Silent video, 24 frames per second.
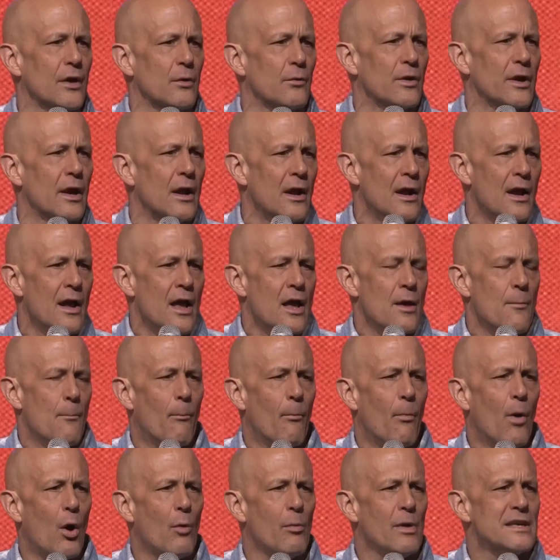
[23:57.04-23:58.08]
that would
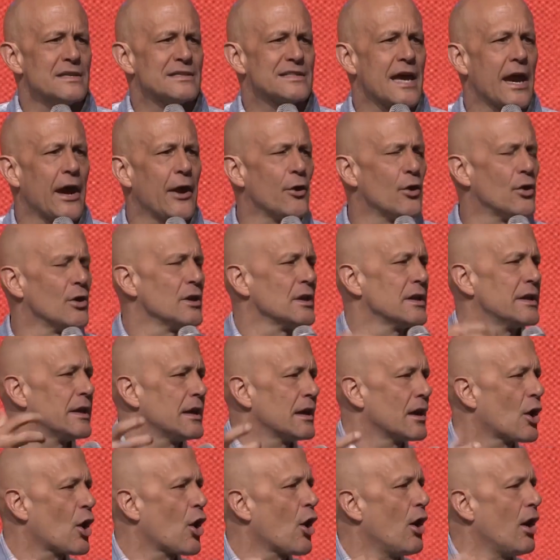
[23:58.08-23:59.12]
momentarily
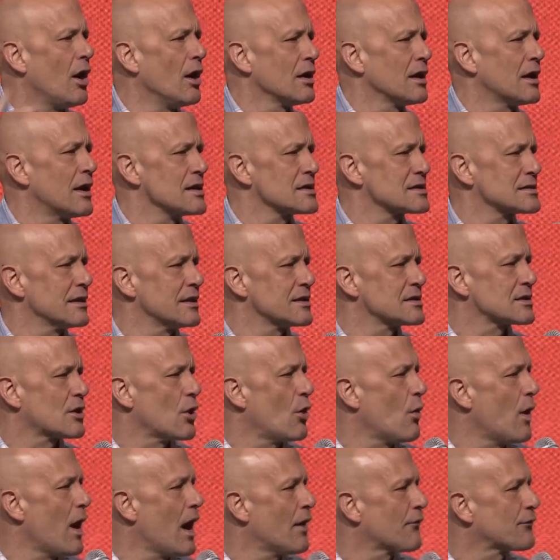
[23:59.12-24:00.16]
call us. Let's
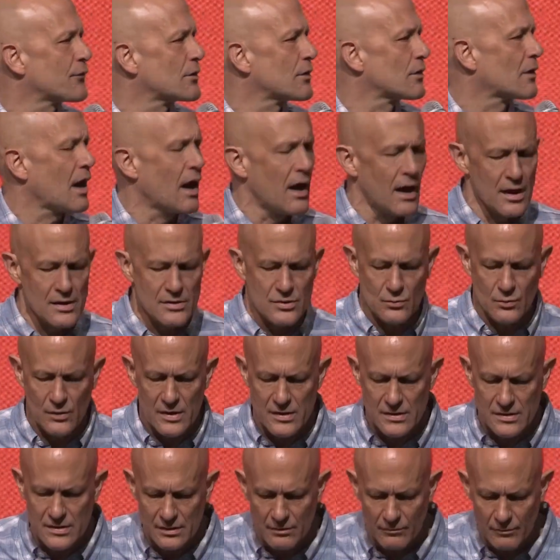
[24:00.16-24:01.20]
go after God's
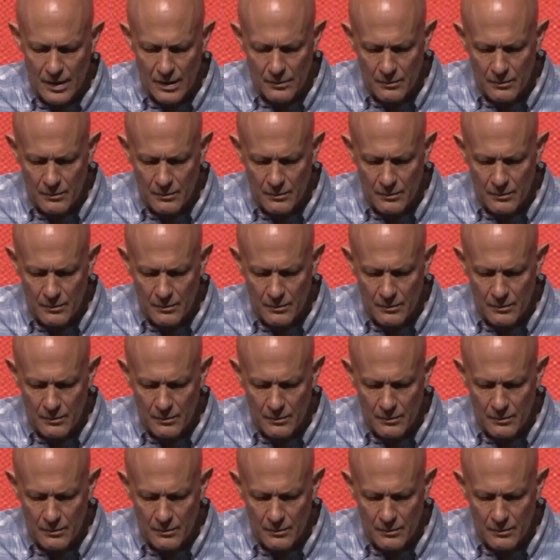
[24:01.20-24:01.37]
wisdom.